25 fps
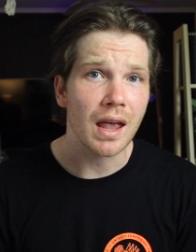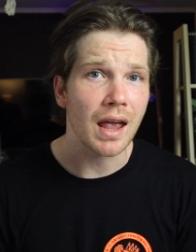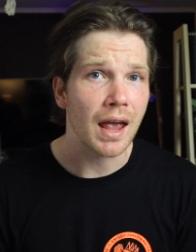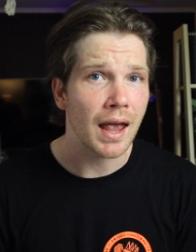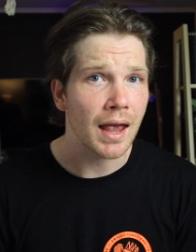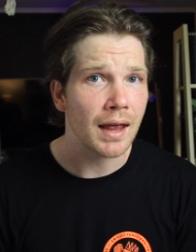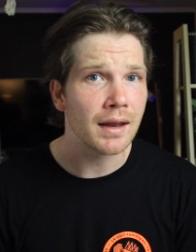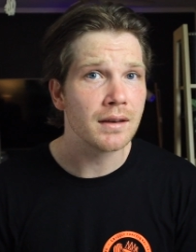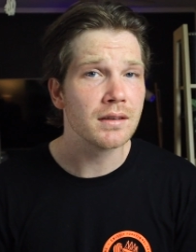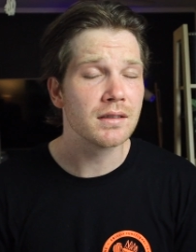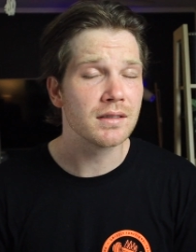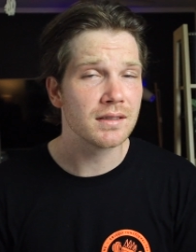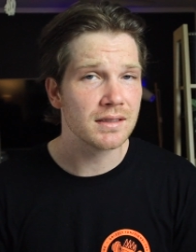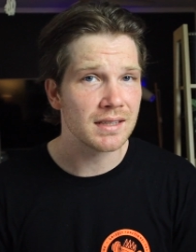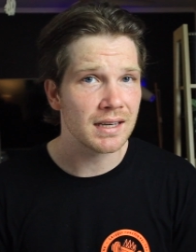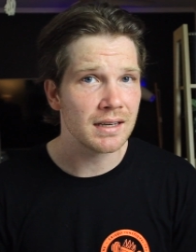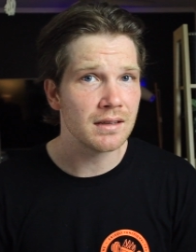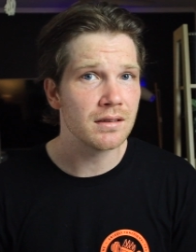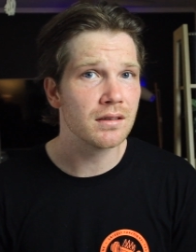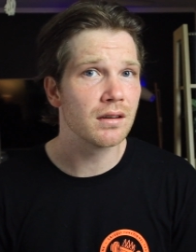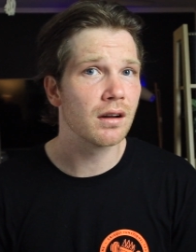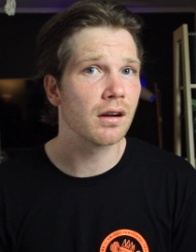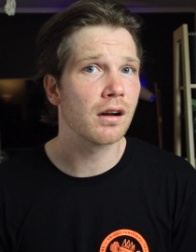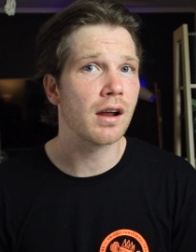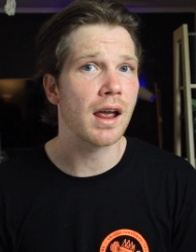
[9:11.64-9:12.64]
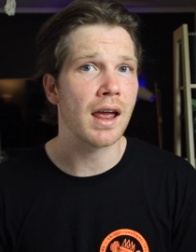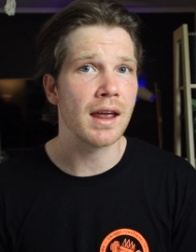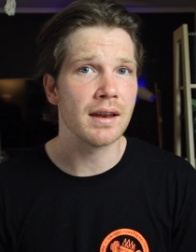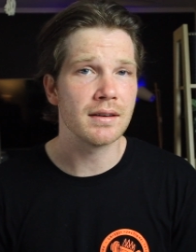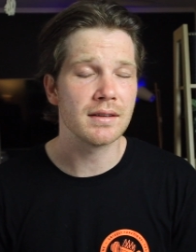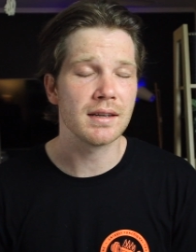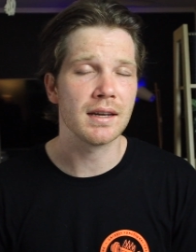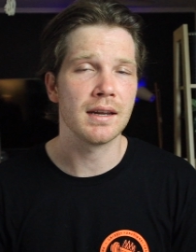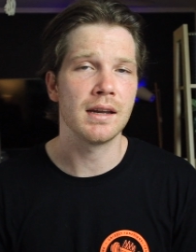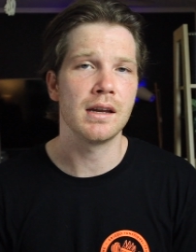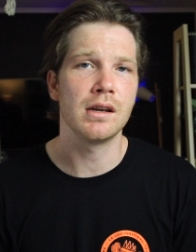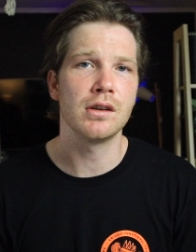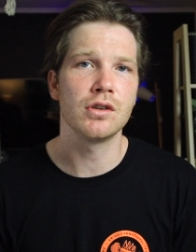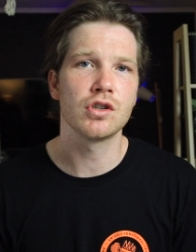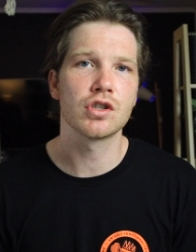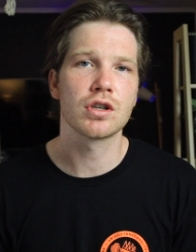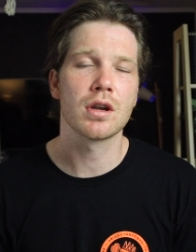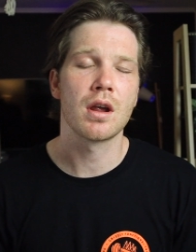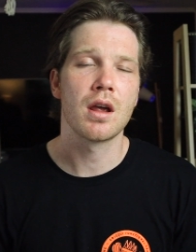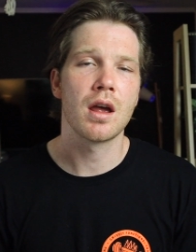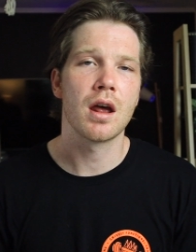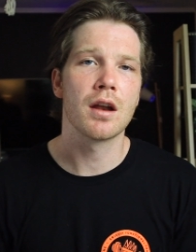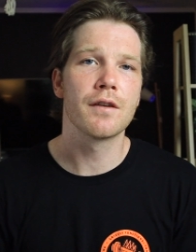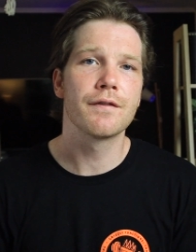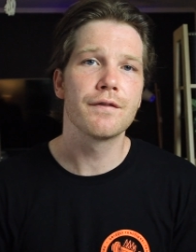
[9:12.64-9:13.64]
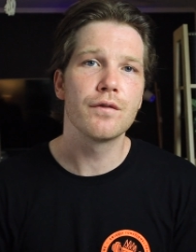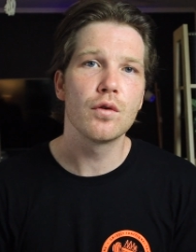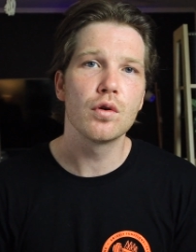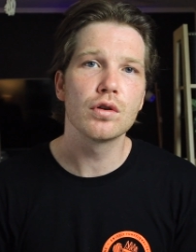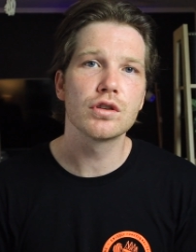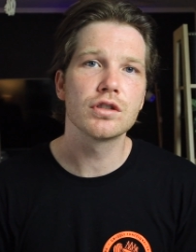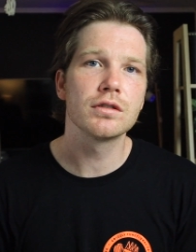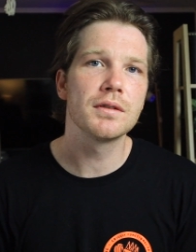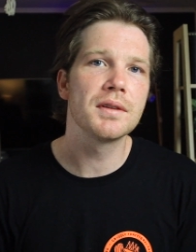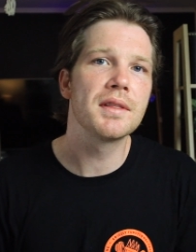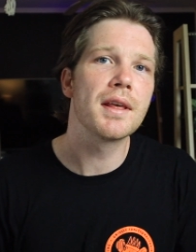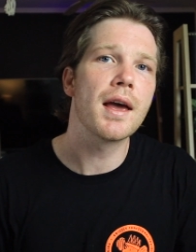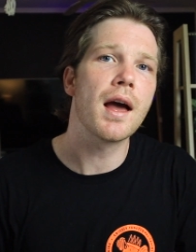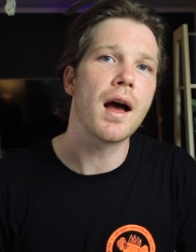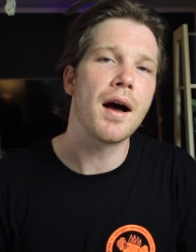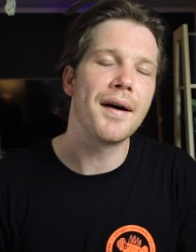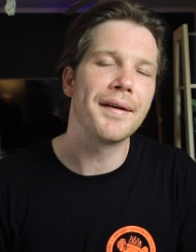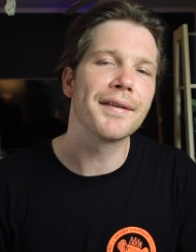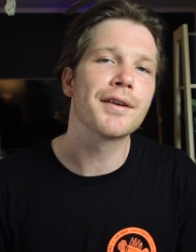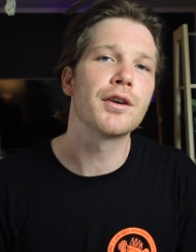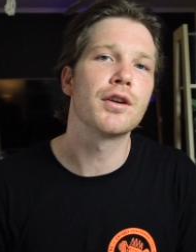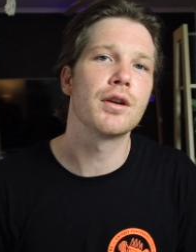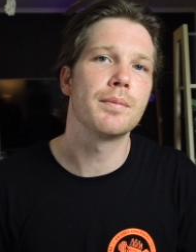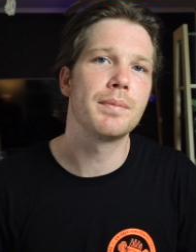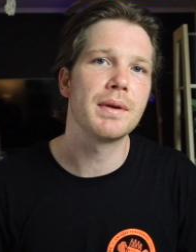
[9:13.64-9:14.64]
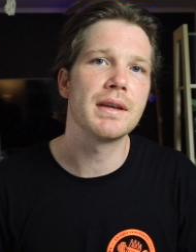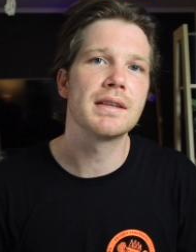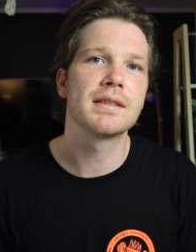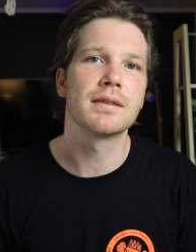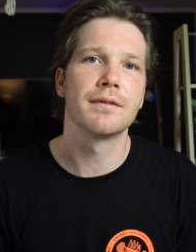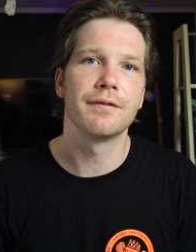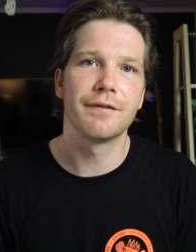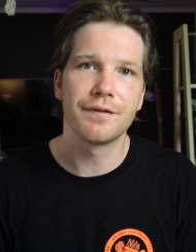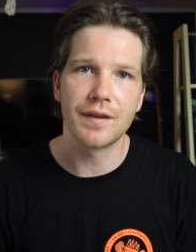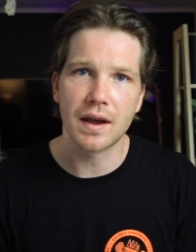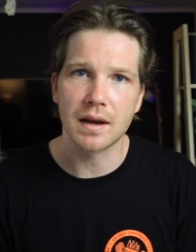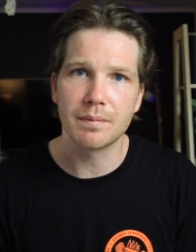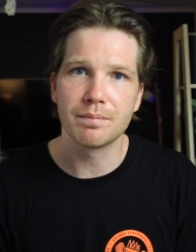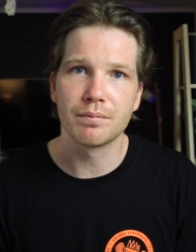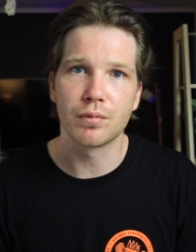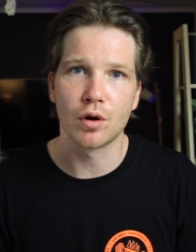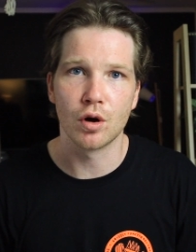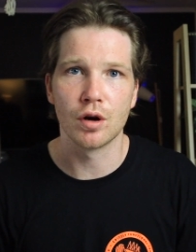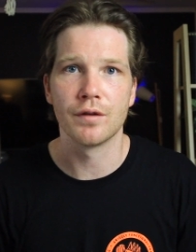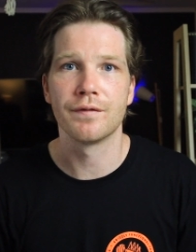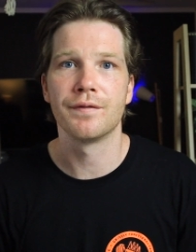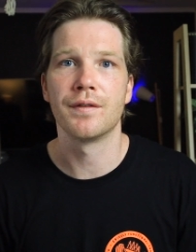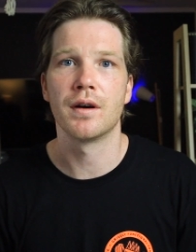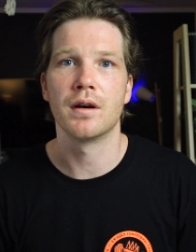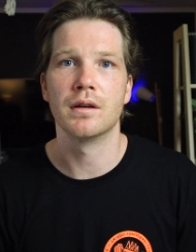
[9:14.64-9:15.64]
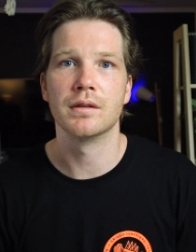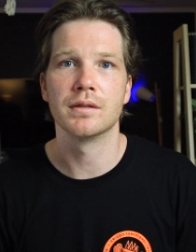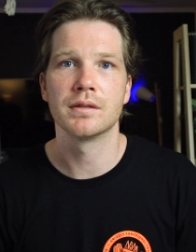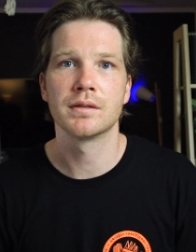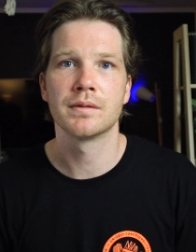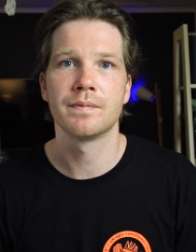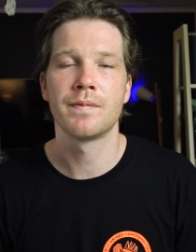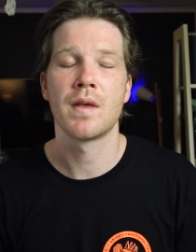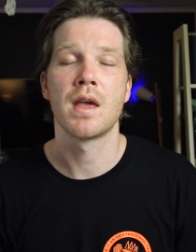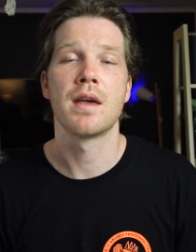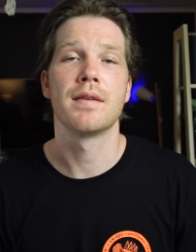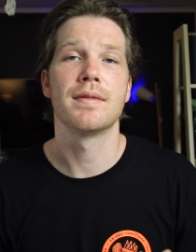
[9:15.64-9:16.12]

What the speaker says: and Tinder and Hinge, unfortunately, there are going to be some fake profiles.